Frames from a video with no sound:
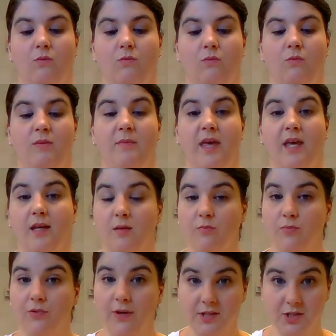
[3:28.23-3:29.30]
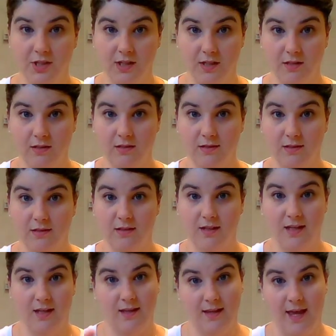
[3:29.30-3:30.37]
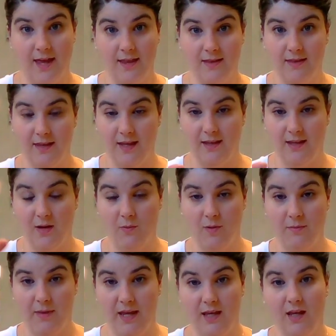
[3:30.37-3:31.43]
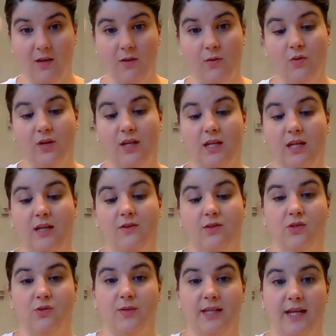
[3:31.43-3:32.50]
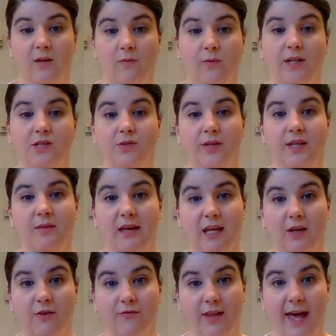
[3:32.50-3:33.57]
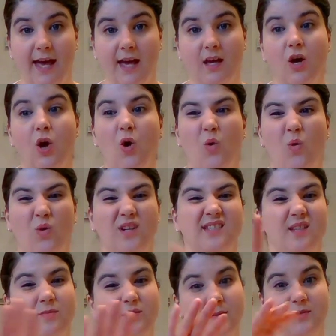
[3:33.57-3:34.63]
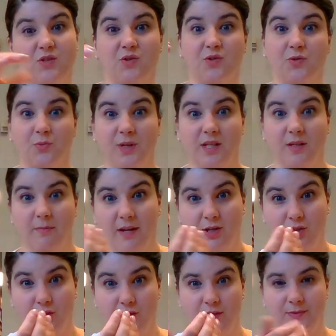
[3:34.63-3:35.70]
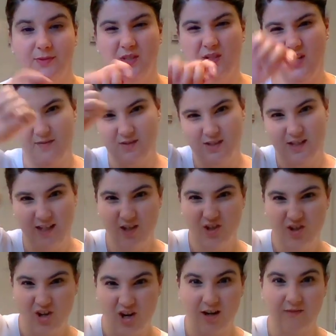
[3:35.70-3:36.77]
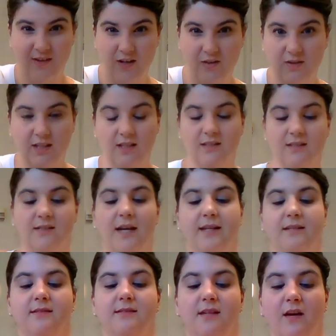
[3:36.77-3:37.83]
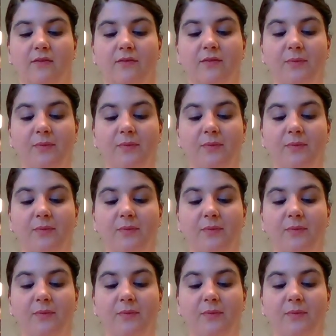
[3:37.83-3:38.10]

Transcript: we make an impression in that thing that we're making. You can either do it like we're doing, make it flat, or sometimes they're three-dimensional, so you have to like carve out the inside and stuff.